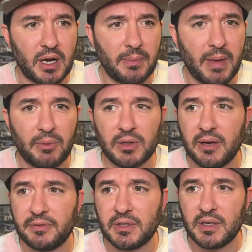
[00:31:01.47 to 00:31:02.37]
I would
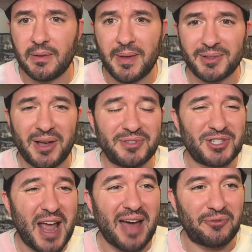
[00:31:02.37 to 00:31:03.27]
love to
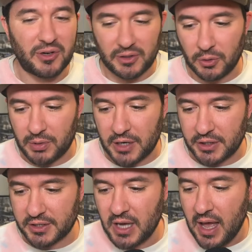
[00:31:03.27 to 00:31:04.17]
chat for a little
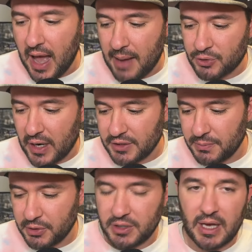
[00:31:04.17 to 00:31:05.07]
project I'm trying
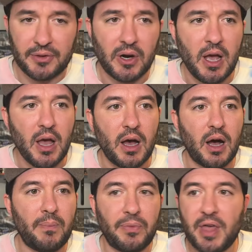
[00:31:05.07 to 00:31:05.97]
to put together.
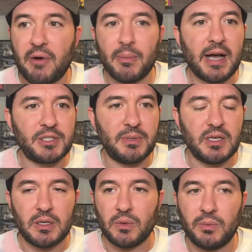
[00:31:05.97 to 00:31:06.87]
That reminds
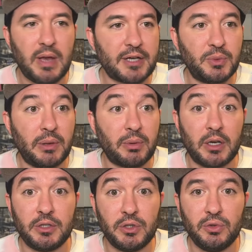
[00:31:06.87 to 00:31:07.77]
me, next week we're
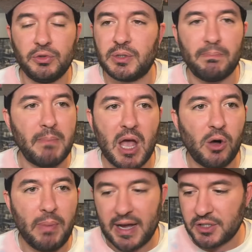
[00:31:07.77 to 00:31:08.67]
going to do some
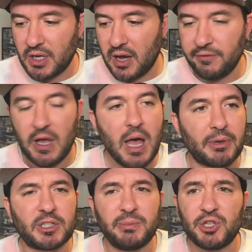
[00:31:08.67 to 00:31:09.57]
mail bag stuff,
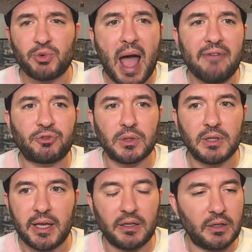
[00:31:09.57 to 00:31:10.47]
but it's gonna be draft
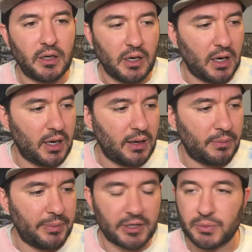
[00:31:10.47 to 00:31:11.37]
related
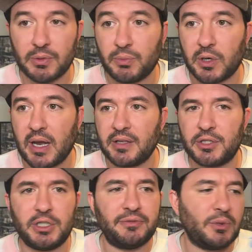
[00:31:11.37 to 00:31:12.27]
because we're kind of
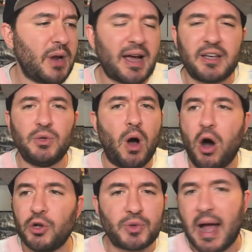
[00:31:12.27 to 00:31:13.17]
shifting. We're not gonna do
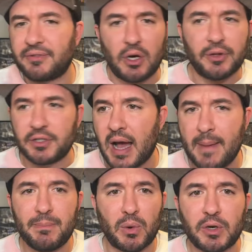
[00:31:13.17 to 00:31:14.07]
all draft all the
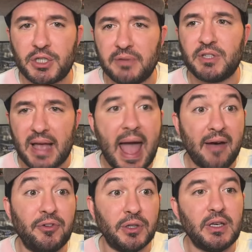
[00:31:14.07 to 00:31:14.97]
time, but we're shifting
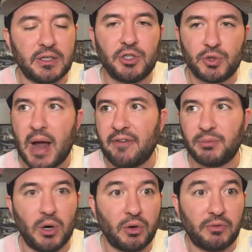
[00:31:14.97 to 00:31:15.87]
heavily into
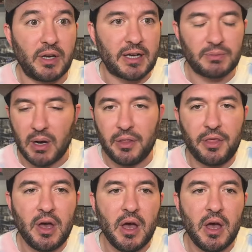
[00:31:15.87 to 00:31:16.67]
draft mode over the next month